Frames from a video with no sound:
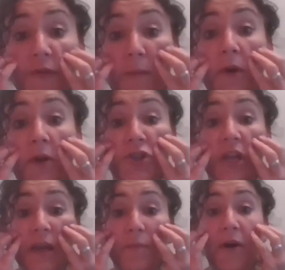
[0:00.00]
from our
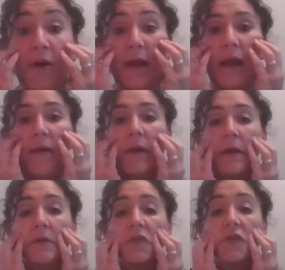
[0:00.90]
cheekbone
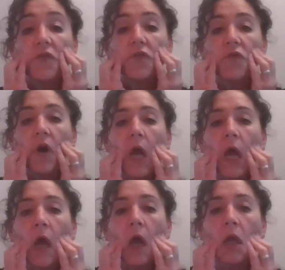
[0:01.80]
area, just
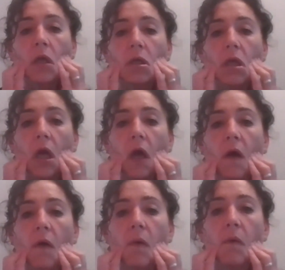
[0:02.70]
drag it
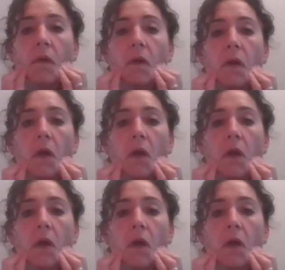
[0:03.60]
down,